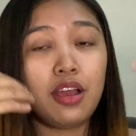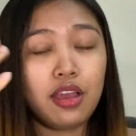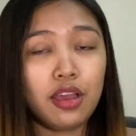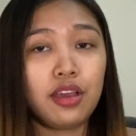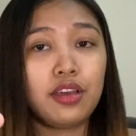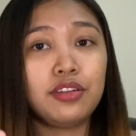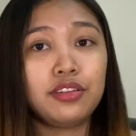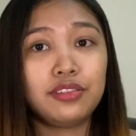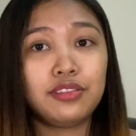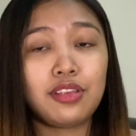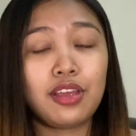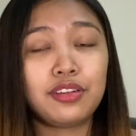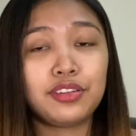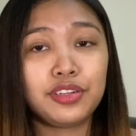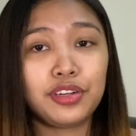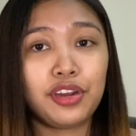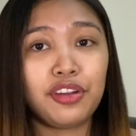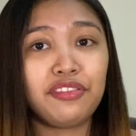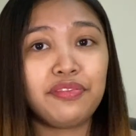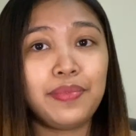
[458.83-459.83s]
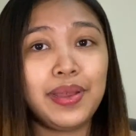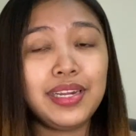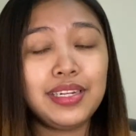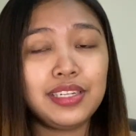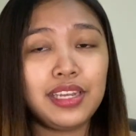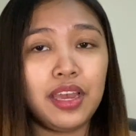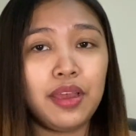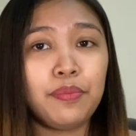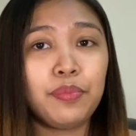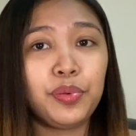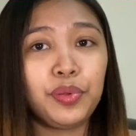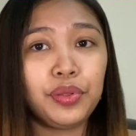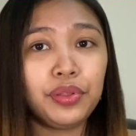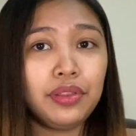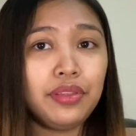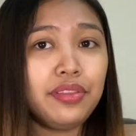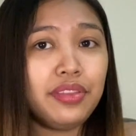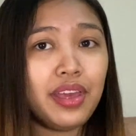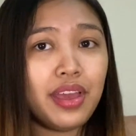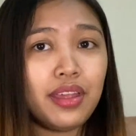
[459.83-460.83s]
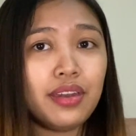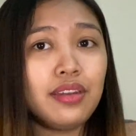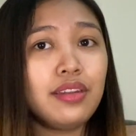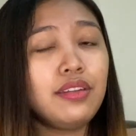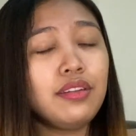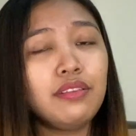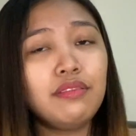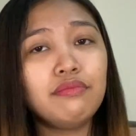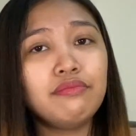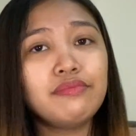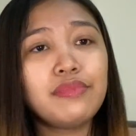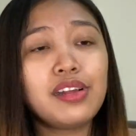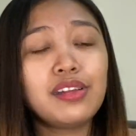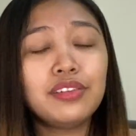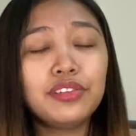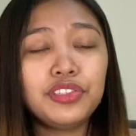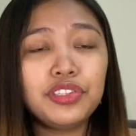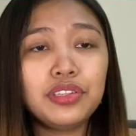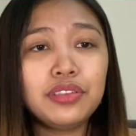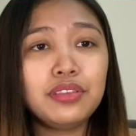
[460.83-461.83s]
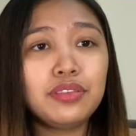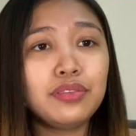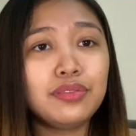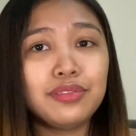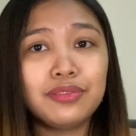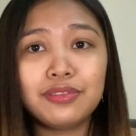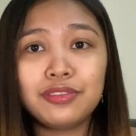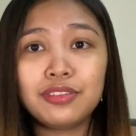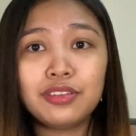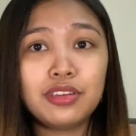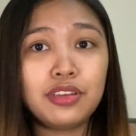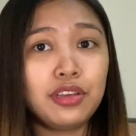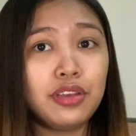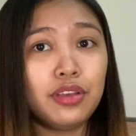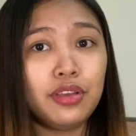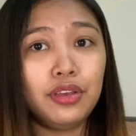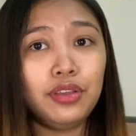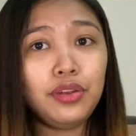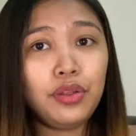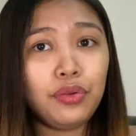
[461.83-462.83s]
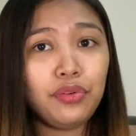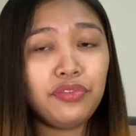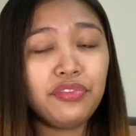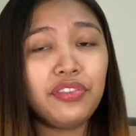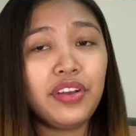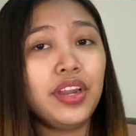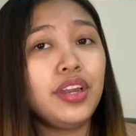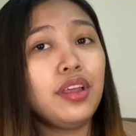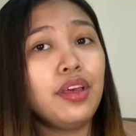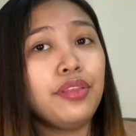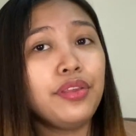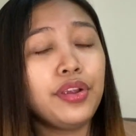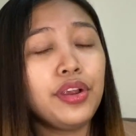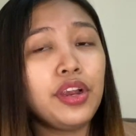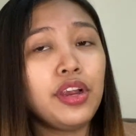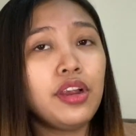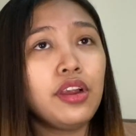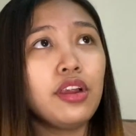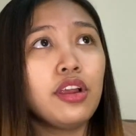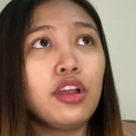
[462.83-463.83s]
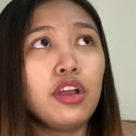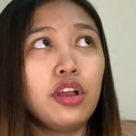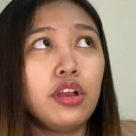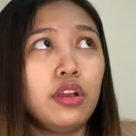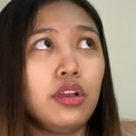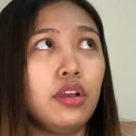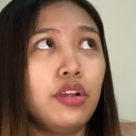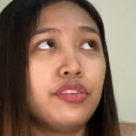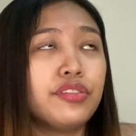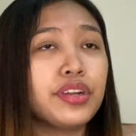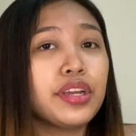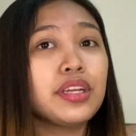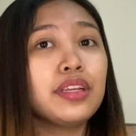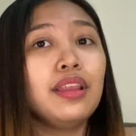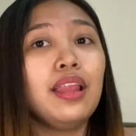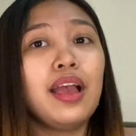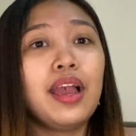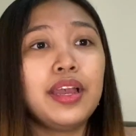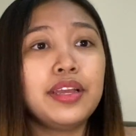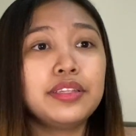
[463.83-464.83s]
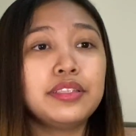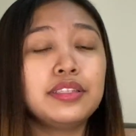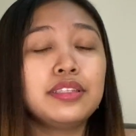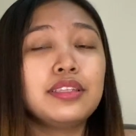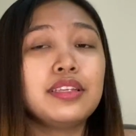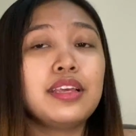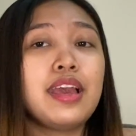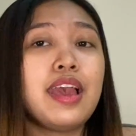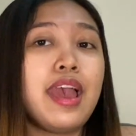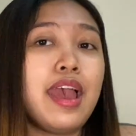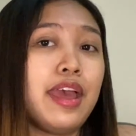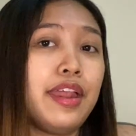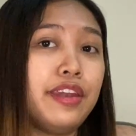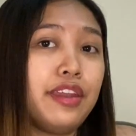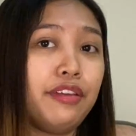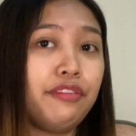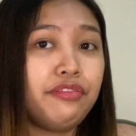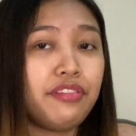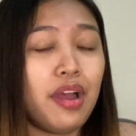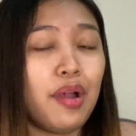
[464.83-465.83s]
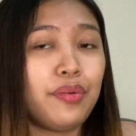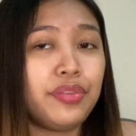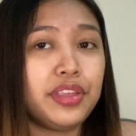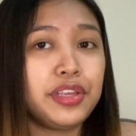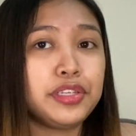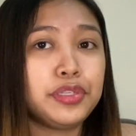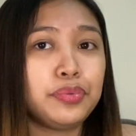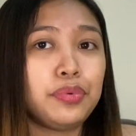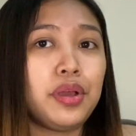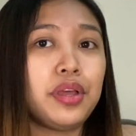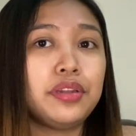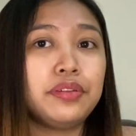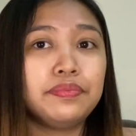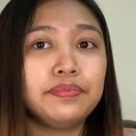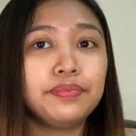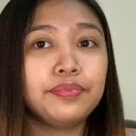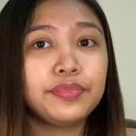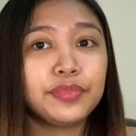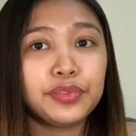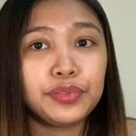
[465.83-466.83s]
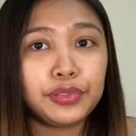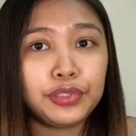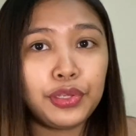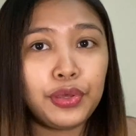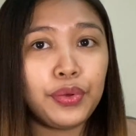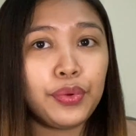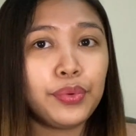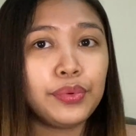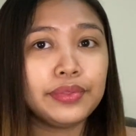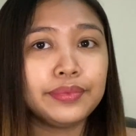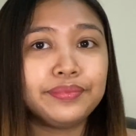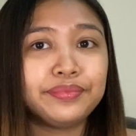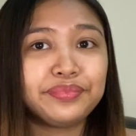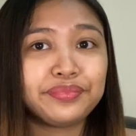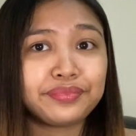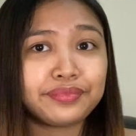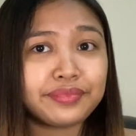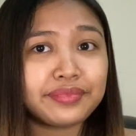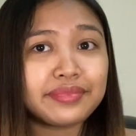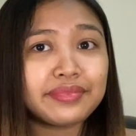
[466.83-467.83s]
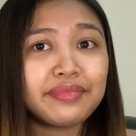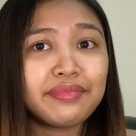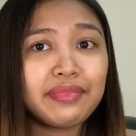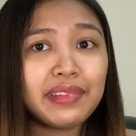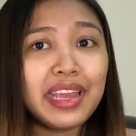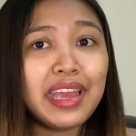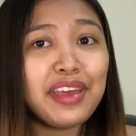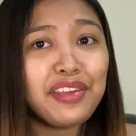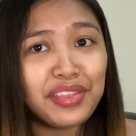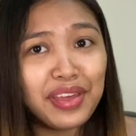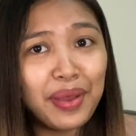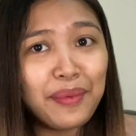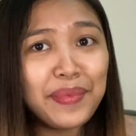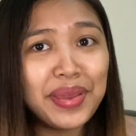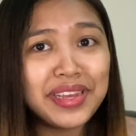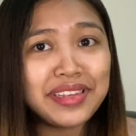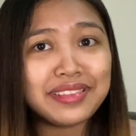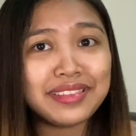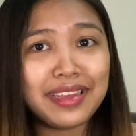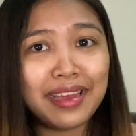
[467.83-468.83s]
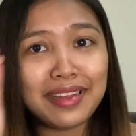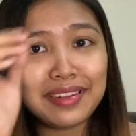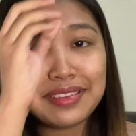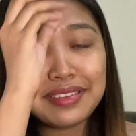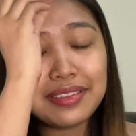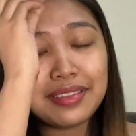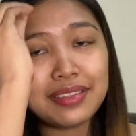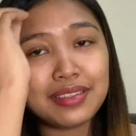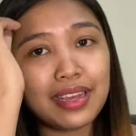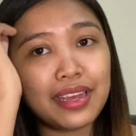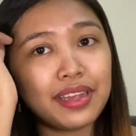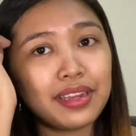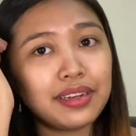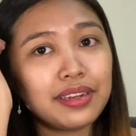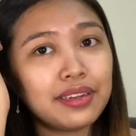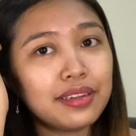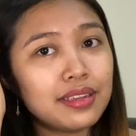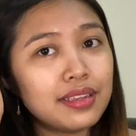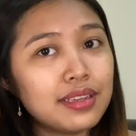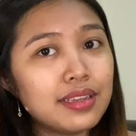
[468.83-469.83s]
in the center of my table, then I'll just find other ring lights, and I found this one. So if that makes sense, then